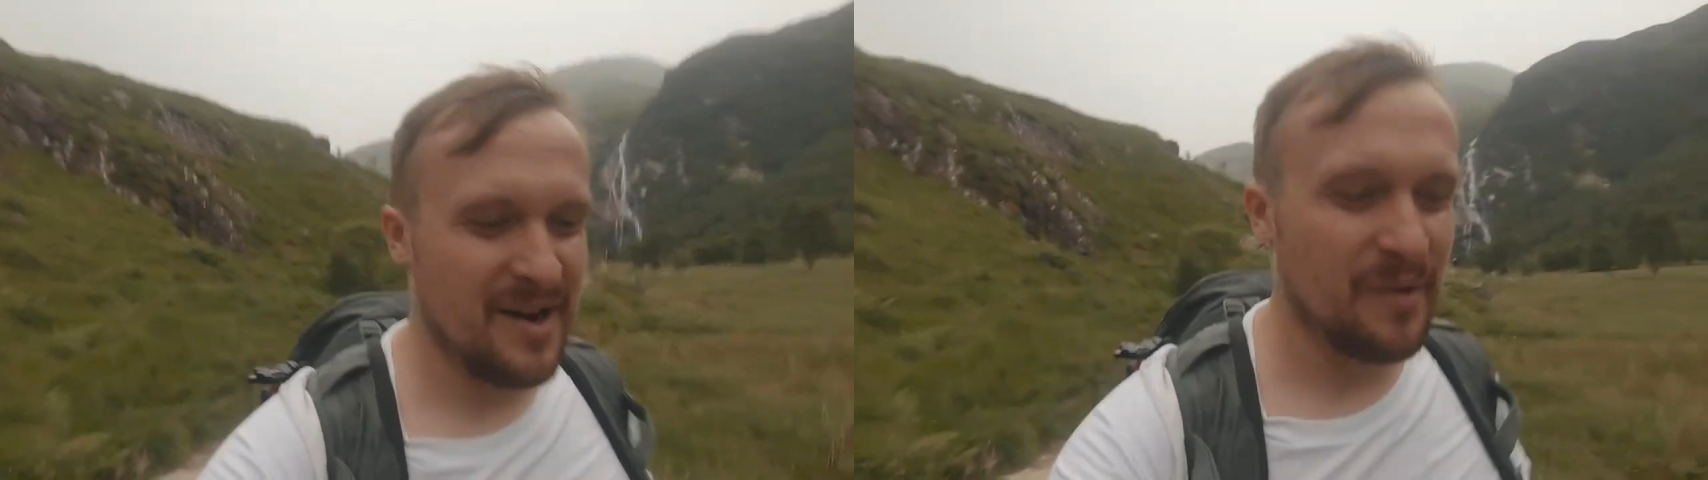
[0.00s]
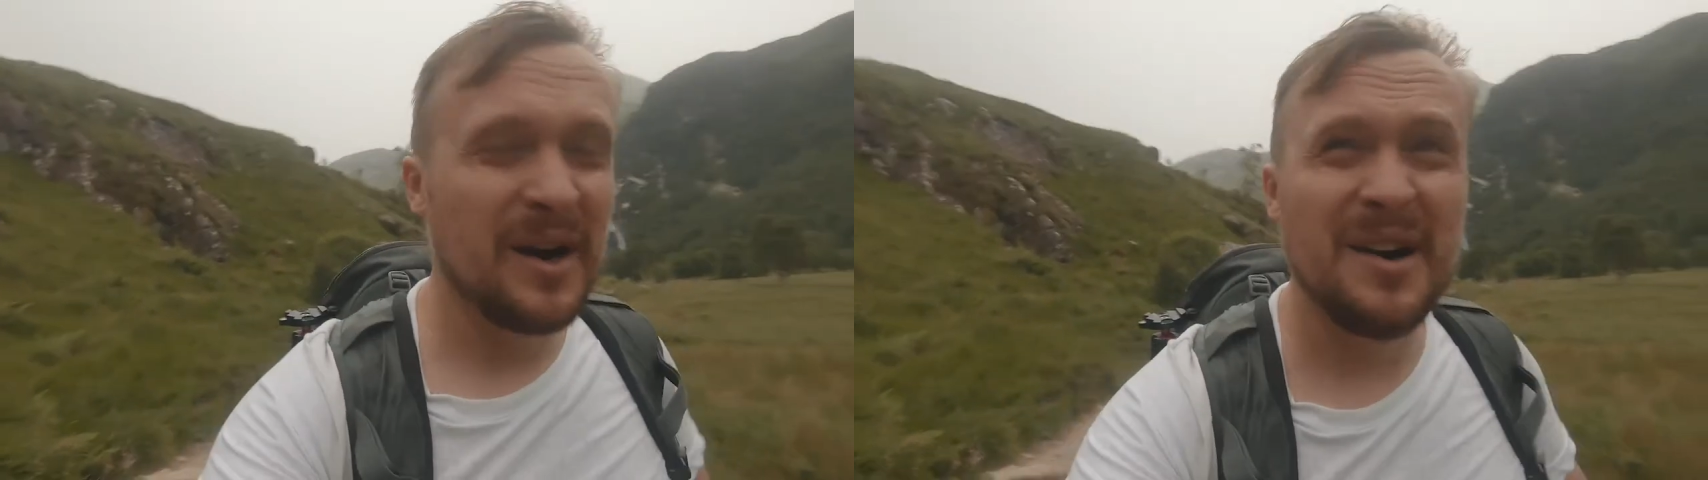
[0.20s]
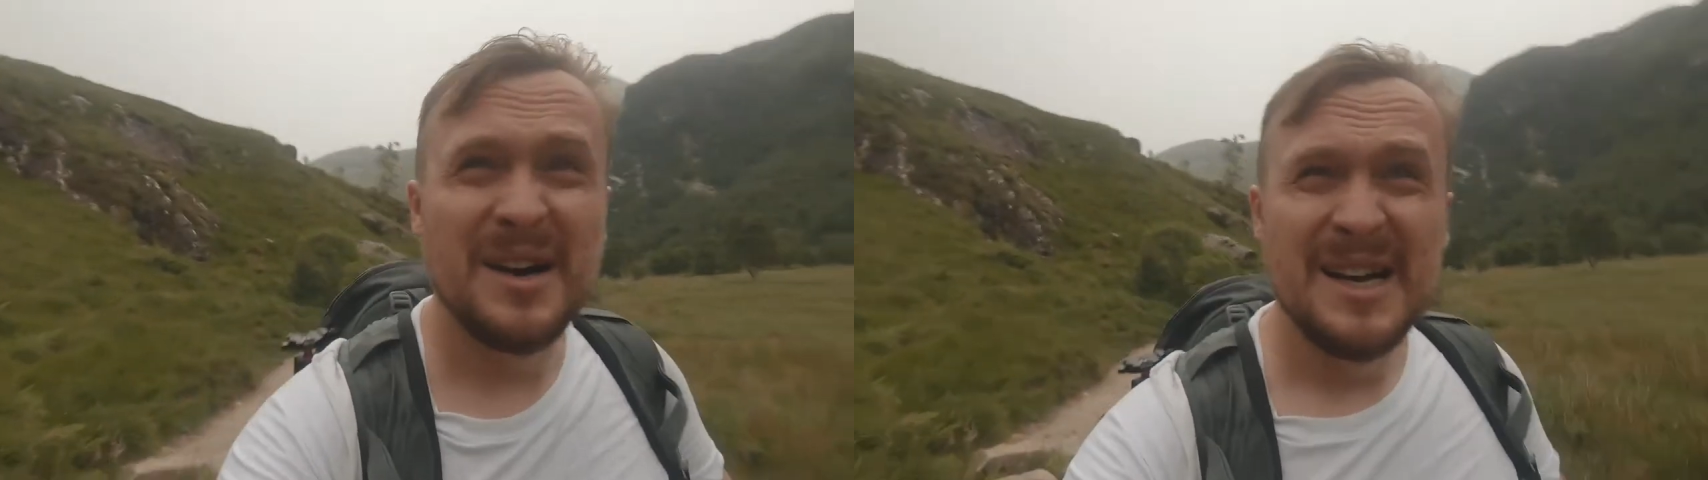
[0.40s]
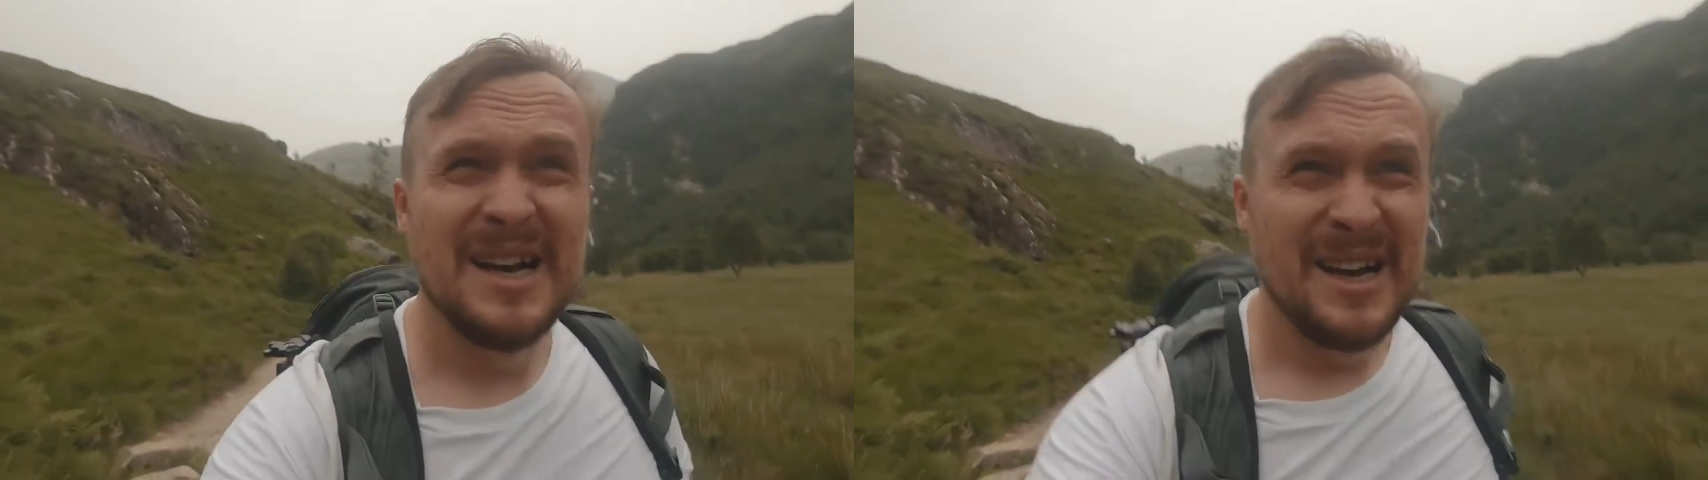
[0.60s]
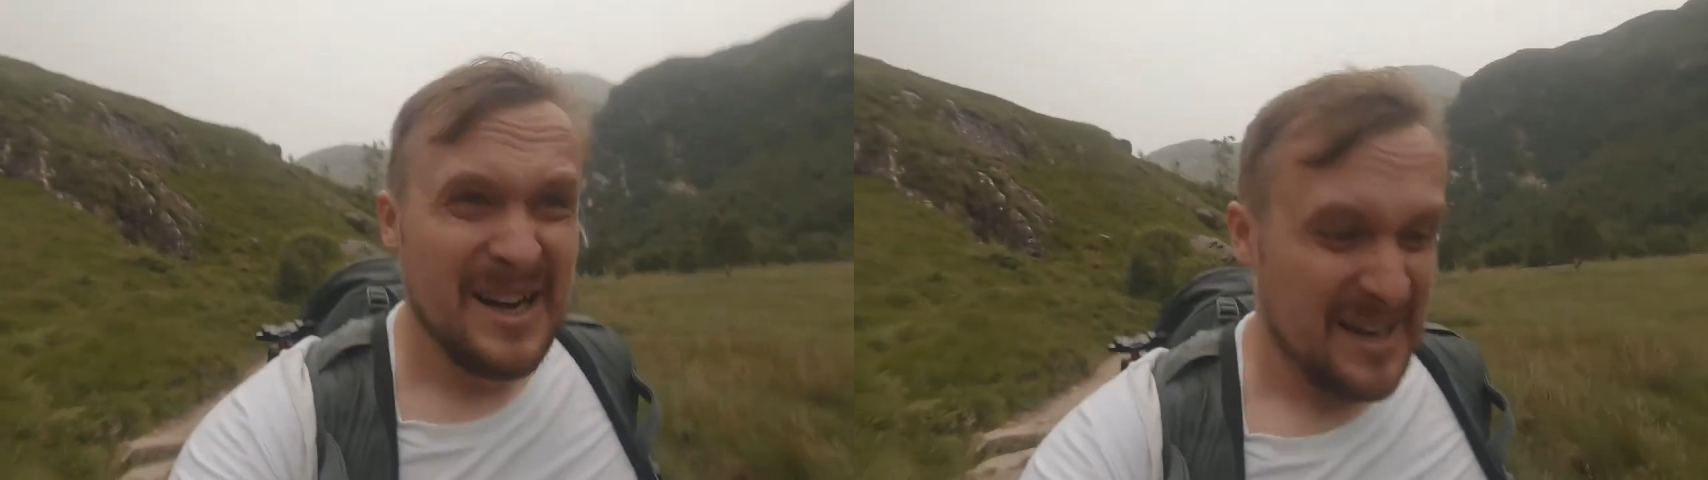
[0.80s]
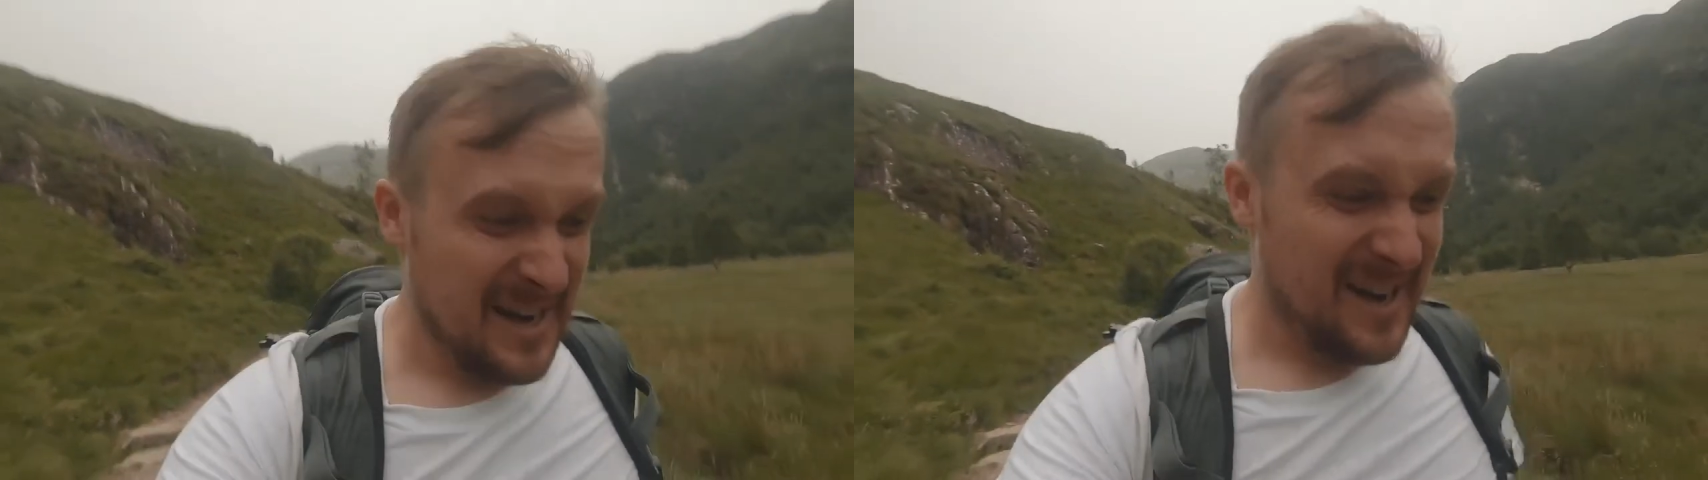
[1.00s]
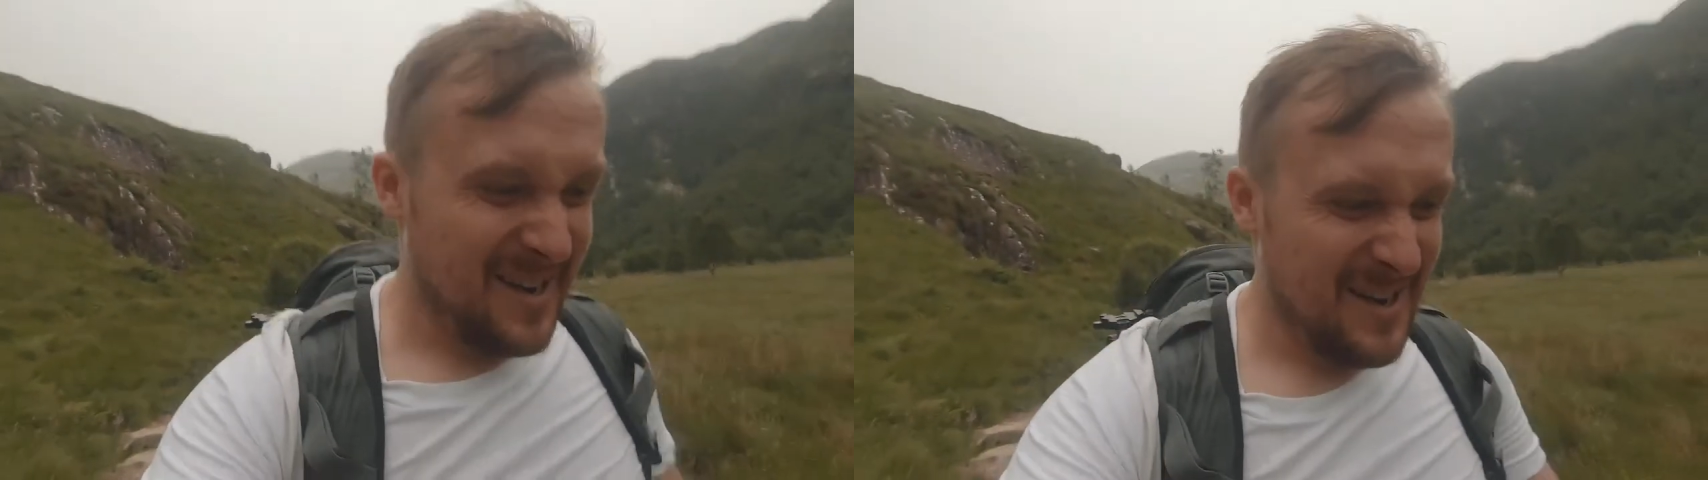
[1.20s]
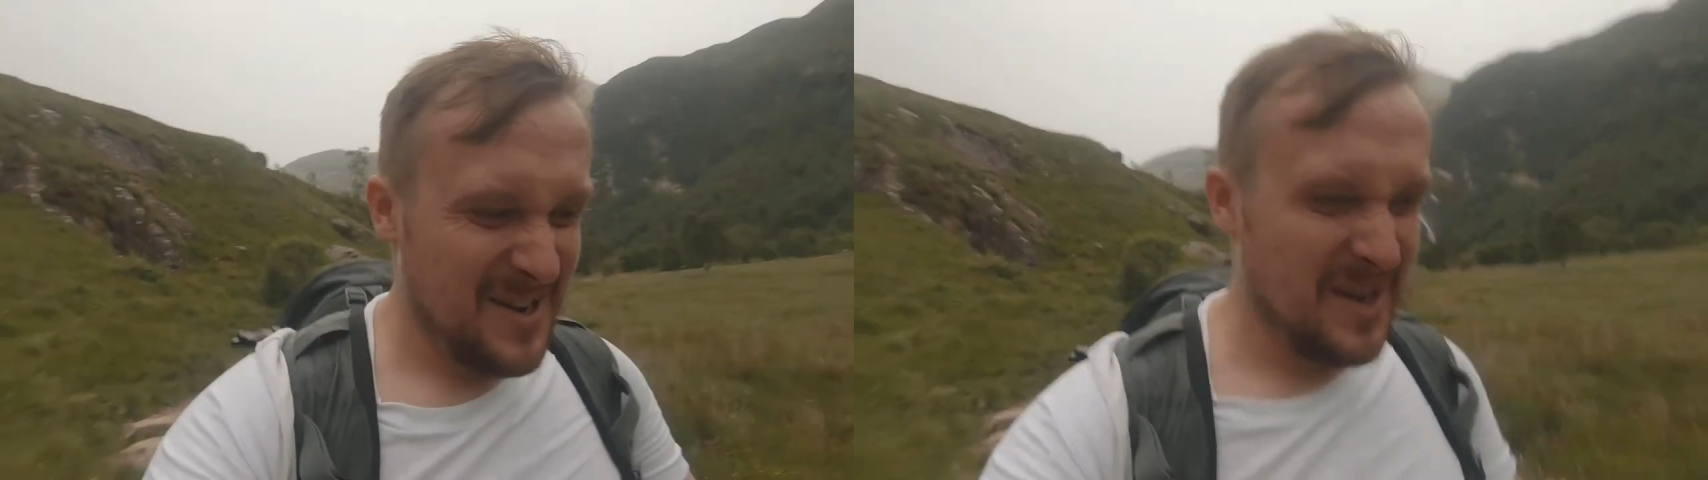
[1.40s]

hour yeah